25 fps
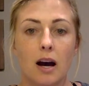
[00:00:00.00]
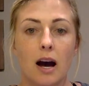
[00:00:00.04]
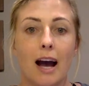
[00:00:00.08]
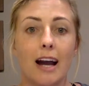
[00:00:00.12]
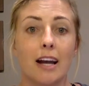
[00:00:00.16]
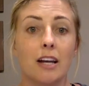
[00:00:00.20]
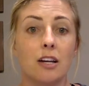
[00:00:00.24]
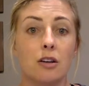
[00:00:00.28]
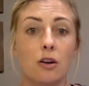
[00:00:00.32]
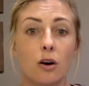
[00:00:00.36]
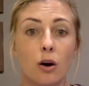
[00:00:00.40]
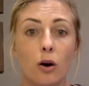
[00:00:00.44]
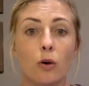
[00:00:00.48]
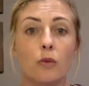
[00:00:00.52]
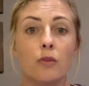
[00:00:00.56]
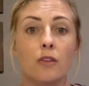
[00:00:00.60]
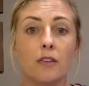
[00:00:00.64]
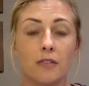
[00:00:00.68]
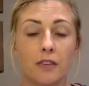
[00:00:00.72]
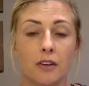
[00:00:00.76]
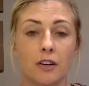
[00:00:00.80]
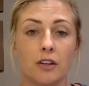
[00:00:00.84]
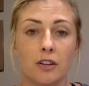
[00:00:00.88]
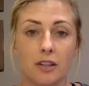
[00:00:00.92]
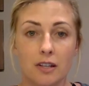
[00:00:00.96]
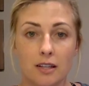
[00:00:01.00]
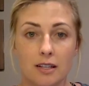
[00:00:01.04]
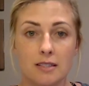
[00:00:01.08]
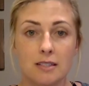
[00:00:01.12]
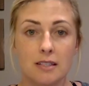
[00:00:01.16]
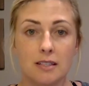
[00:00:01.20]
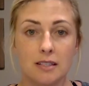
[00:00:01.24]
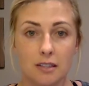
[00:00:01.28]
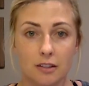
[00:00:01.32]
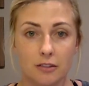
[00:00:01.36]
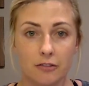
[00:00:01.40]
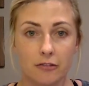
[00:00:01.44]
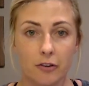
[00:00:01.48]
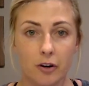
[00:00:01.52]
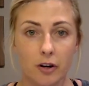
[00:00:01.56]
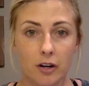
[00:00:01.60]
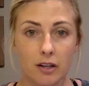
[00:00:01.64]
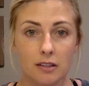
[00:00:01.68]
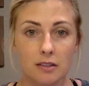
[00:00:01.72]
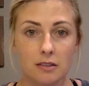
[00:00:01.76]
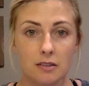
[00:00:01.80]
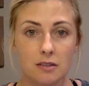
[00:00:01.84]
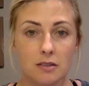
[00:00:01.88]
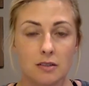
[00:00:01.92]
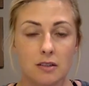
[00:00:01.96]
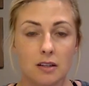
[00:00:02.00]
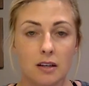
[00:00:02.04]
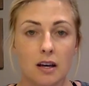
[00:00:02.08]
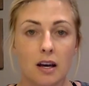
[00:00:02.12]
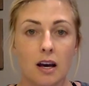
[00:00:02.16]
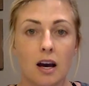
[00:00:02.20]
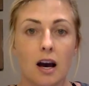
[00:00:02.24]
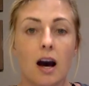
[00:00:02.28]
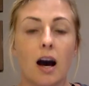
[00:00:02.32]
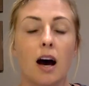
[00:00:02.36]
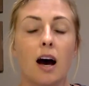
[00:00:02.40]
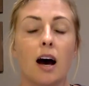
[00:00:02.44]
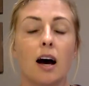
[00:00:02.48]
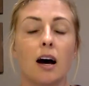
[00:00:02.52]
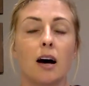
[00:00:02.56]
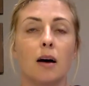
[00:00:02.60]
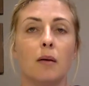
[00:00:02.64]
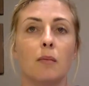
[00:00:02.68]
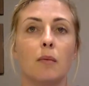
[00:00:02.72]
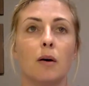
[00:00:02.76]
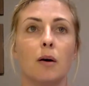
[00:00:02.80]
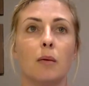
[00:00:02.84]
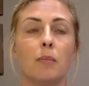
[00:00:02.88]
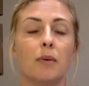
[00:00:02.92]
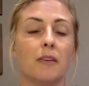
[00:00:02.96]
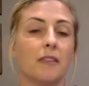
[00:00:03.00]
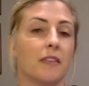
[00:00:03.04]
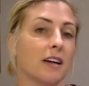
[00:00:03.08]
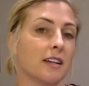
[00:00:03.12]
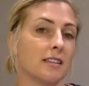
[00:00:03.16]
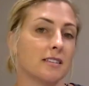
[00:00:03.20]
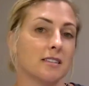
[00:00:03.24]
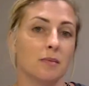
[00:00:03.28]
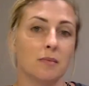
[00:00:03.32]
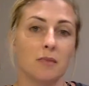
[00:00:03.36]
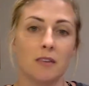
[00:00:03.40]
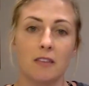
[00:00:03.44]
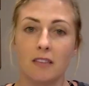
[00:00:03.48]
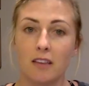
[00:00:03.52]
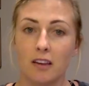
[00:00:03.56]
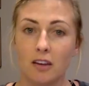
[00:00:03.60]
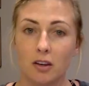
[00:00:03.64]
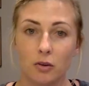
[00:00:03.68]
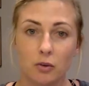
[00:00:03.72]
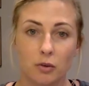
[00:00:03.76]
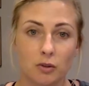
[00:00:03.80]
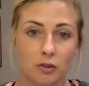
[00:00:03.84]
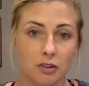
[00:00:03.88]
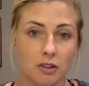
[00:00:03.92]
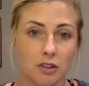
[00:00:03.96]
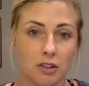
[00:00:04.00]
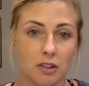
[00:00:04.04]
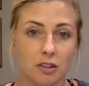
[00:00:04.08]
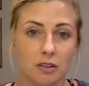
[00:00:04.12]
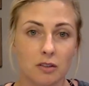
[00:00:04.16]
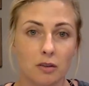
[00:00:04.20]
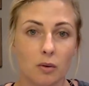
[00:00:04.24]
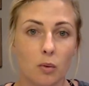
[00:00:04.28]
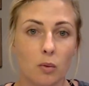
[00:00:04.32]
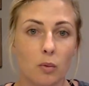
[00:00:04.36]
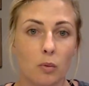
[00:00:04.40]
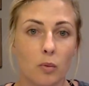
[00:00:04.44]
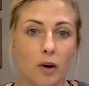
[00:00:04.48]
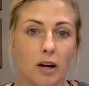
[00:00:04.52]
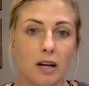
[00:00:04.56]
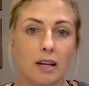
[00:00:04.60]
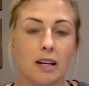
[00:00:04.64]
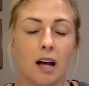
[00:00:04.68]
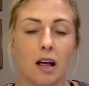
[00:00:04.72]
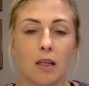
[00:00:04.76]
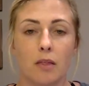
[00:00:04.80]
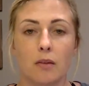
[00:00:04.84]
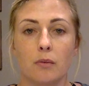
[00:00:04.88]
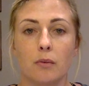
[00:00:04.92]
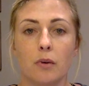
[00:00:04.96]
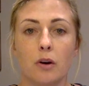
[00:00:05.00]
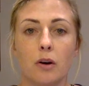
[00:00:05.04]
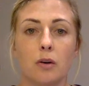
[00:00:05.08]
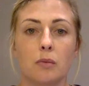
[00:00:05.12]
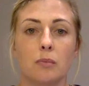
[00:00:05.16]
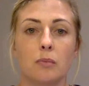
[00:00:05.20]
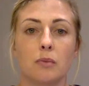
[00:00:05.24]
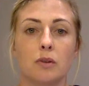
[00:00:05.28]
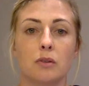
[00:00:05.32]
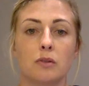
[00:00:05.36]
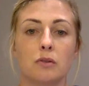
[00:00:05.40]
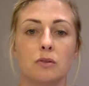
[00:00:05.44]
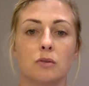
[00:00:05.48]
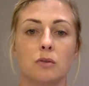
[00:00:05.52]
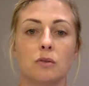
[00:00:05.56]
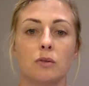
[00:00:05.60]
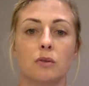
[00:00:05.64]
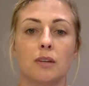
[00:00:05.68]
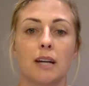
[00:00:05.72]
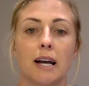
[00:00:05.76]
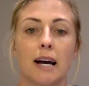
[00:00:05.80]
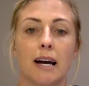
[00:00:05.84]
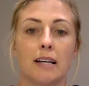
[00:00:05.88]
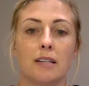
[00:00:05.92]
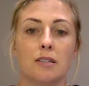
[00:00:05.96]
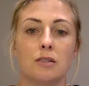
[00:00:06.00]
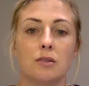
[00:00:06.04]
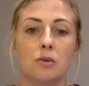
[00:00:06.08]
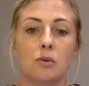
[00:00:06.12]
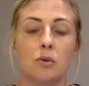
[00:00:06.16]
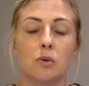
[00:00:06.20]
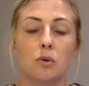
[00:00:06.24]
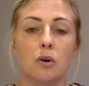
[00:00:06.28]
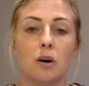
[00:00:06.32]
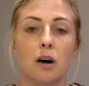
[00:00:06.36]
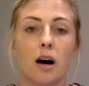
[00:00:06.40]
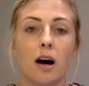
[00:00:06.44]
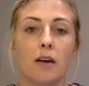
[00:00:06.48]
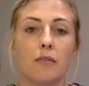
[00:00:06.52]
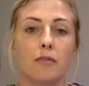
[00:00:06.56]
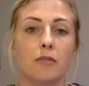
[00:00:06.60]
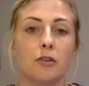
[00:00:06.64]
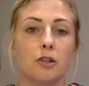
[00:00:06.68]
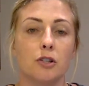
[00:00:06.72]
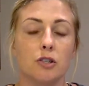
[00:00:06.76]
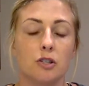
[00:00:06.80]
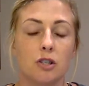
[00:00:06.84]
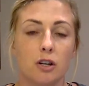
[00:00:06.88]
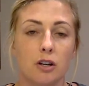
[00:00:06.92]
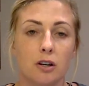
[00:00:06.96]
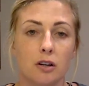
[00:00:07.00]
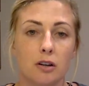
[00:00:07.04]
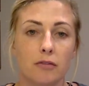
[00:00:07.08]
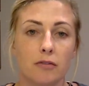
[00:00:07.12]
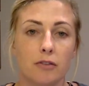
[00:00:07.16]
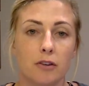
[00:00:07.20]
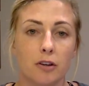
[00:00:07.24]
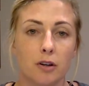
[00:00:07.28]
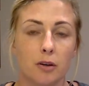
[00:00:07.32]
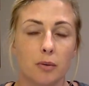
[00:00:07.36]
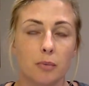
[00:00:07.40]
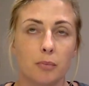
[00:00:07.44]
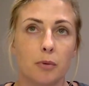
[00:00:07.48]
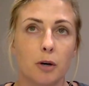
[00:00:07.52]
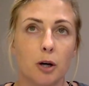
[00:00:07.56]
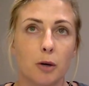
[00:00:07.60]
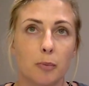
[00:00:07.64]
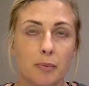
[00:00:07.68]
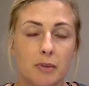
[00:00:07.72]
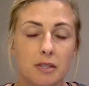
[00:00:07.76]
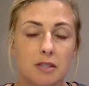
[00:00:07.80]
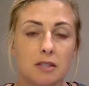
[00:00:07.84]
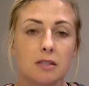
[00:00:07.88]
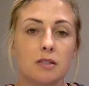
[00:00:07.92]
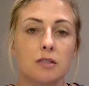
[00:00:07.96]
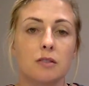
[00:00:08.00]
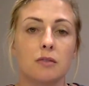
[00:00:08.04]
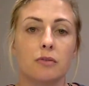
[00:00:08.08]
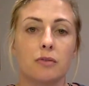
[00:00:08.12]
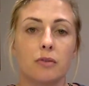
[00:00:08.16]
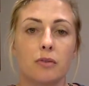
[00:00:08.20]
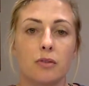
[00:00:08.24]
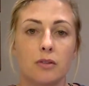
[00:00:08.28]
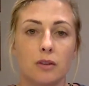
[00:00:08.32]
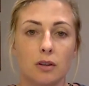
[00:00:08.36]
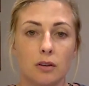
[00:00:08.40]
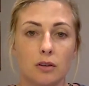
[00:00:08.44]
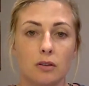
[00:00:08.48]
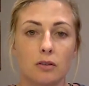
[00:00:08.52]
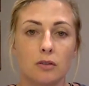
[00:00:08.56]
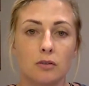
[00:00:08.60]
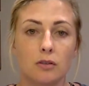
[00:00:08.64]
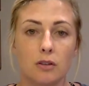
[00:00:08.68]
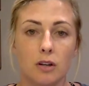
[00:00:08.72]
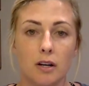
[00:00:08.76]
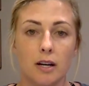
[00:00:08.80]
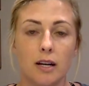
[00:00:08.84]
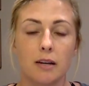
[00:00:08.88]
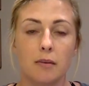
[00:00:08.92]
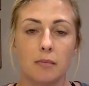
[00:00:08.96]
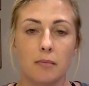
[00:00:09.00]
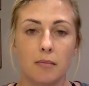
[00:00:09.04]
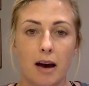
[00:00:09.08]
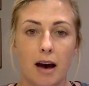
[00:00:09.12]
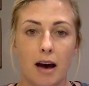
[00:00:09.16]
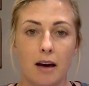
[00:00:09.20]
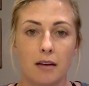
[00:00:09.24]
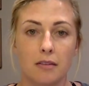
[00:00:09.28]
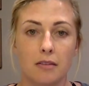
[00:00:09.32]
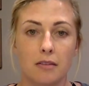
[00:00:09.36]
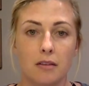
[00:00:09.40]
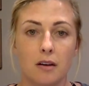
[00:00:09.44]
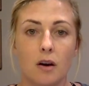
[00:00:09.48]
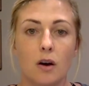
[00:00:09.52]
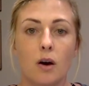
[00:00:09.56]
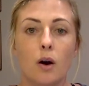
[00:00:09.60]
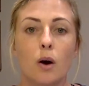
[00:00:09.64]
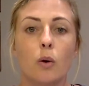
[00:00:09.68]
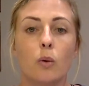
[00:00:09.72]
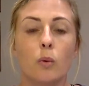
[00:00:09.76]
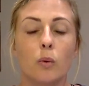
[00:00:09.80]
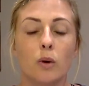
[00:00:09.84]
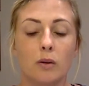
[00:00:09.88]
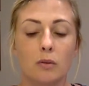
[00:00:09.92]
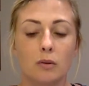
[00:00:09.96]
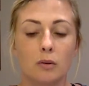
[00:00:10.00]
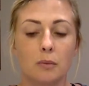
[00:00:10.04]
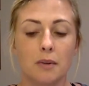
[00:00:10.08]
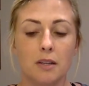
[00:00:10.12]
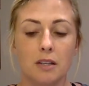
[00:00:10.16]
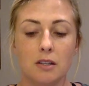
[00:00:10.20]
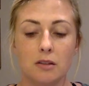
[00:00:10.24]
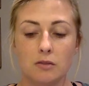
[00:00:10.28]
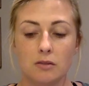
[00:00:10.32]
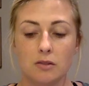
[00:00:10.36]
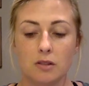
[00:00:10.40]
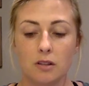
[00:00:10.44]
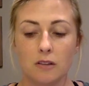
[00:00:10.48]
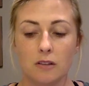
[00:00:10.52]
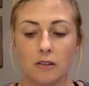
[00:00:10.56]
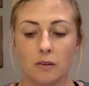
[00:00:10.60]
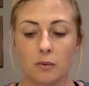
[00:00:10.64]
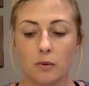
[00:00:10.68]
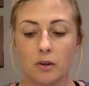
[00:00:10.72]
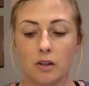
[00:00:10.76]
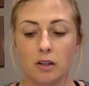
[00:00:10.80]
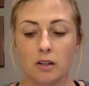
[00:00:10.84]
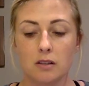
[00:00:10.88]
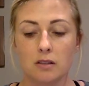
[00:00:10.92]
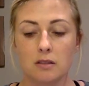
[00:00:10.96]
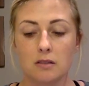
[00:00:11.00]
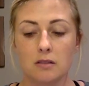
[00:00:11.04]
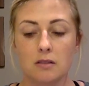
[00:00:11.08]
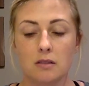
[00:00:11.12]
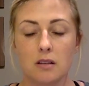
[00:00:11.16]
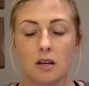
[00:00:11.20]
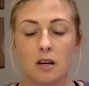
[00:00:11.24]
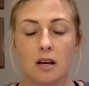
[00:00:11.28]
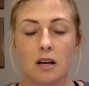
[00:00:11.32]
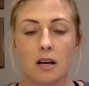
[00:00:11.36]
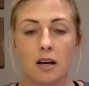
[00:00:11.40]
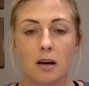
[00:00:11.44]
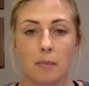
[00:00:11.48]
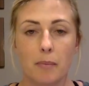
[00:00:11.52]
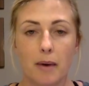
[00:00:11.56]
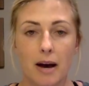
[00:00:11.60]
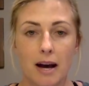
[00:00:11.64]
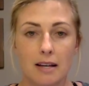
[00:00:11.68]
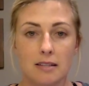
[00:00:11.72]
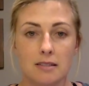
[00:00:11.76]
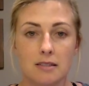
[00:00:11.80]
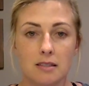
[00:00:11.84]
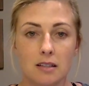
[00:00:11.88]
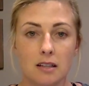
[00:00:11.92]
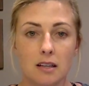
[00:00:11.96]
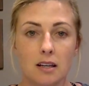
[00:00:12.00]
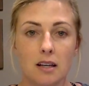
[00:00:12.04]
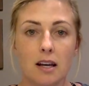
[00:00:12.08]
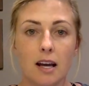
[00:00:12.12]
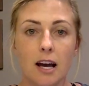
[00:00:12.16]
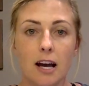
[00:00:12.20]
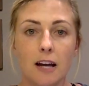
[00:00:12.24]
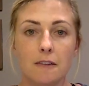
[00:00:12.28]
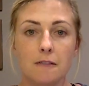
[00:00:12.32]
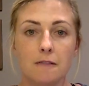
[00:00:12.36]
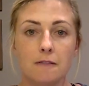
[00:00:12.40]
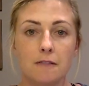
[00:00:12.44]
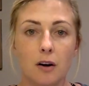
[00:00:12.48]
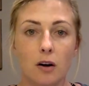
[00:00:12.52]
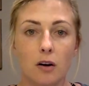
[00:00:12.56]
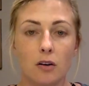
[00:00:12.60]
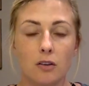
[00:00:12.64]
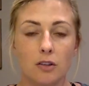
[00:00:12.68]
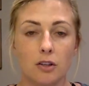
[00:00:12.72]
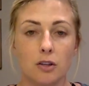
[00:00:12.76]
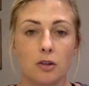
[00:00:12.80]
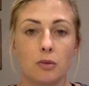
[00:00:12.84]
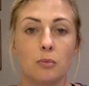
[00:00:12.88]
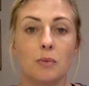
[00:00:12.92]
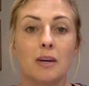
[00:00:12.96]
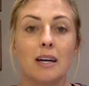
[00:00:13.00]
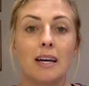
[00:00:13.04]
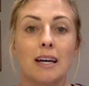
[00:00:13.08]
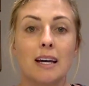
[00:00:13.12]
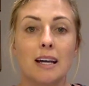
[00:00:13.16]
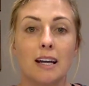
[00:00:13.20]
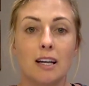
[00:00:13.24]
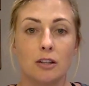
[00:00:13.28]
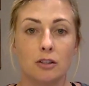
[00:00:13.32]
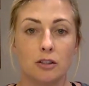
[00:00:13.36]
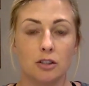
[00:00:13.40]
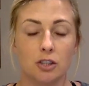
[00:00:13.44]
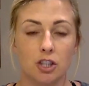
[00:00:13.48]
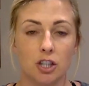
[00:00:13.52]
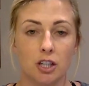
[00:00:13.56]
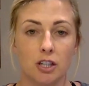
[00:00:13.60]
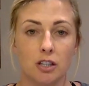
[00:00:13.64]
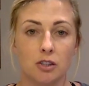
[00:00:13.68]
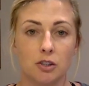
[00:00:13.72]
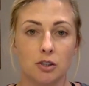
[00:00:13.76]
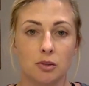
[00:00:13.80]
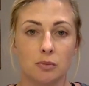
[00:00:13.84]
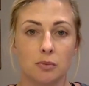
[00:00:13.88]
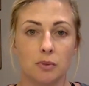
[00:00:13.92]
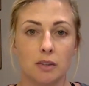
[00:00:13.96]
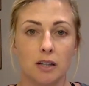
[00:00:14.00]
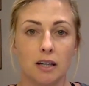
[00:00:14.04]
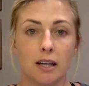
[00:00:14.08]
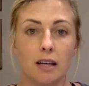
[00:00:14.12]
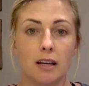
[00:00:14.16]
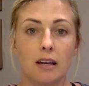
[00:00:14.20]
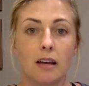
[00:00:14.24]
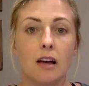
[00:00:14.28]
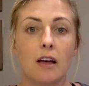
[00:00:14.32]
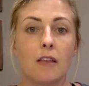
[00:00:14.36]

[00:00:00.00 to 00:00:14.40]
I know that there is a difference, but that's something that you'll learn way down the road, middle school and high school. For purposes of third grade math, we will be using the words capacity and volume interchangeably.